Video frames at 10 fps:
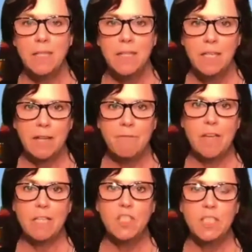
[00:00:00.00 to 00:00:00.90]

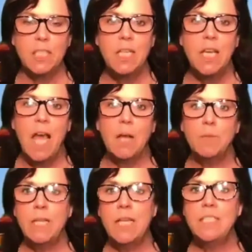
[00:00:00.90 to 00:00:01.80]
convention. And
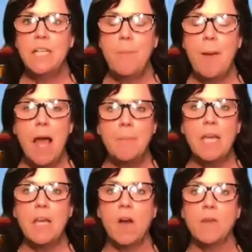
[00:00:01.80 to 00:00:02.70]
what ended up
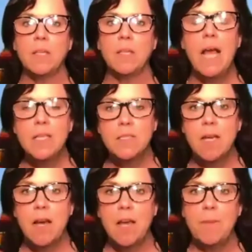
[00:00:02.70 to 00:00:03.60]
happening on the last
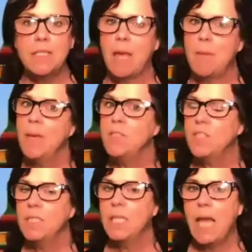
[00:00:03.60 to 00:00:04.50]
time, as I
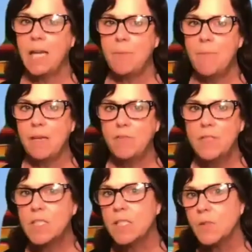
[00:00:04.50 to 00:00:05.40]
mentioned, that I had a
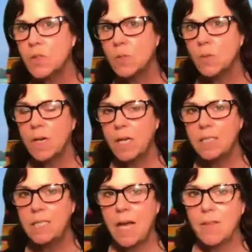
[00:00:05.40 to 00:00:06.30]
metaphysical store in
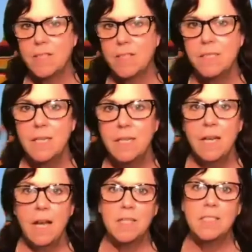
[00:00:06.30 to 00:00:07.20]
Dallas,
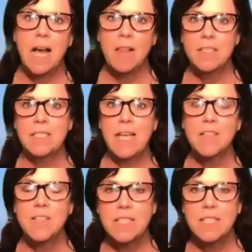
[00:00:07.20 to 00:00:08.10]
Dallas,
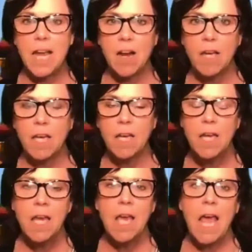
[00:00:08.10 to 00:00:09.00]
Texas area.
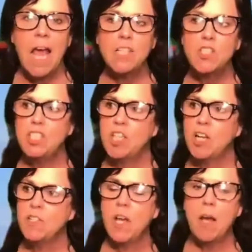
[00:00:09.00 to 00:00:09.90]
And she
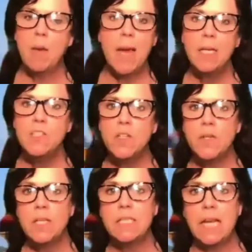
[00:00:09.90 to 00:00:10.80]
turned to her manager
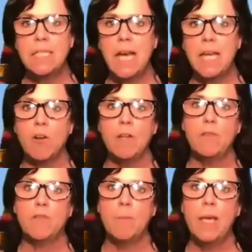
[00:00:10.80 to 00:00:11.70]
and said, get her
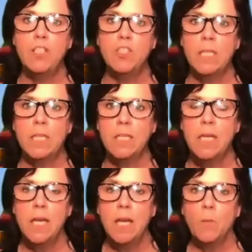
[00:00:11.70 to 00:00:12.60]
information.
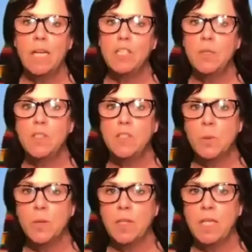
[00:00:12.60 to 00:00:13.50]
When I do the
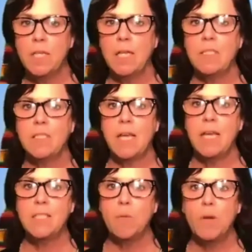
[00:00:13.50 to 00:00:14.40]
tour in the United
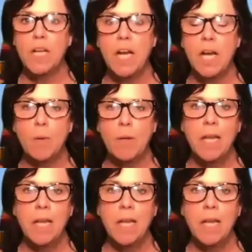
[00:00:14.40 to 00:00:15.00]
States, I want to go and